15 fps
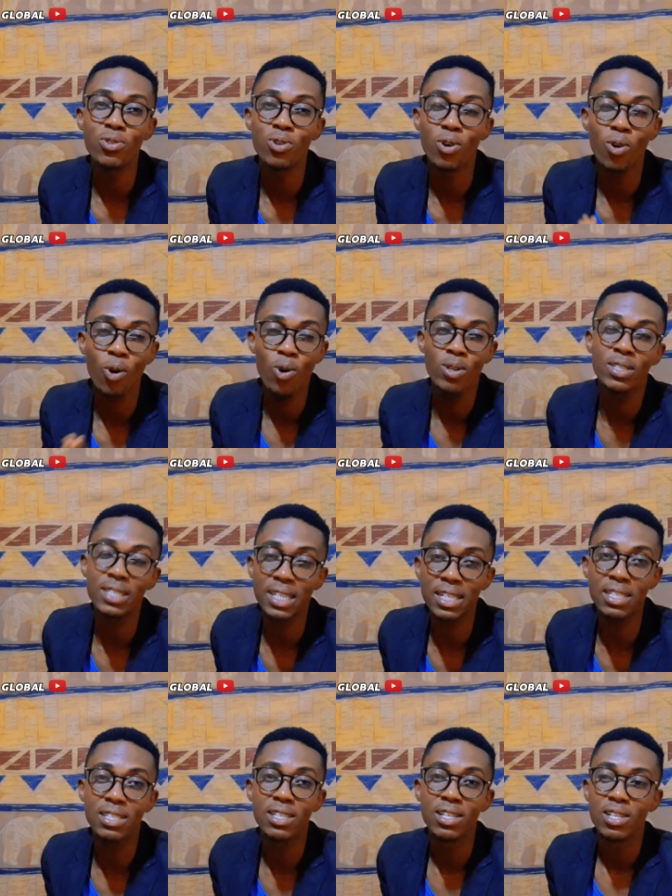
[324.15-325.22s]
your
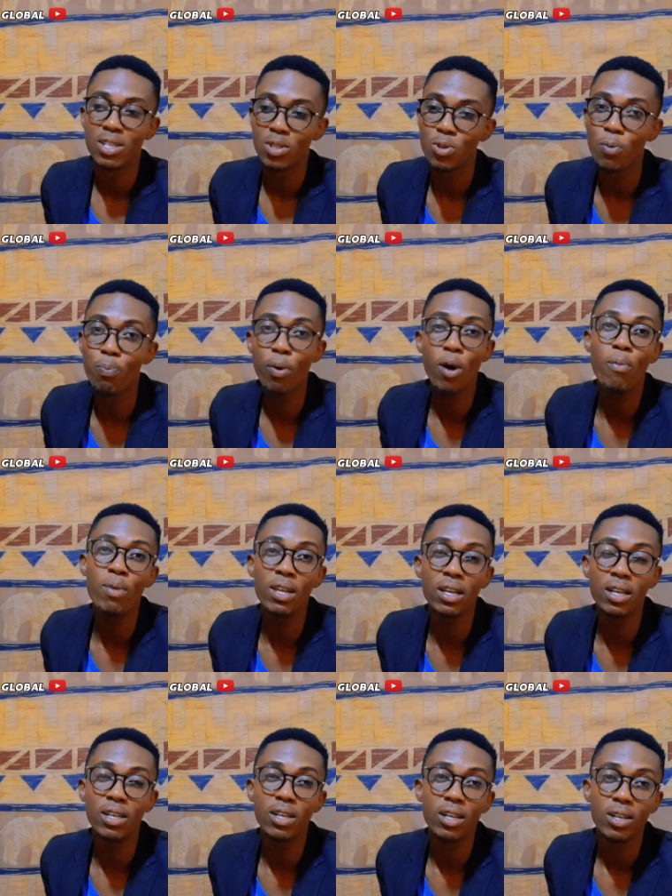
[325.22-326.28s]
content to public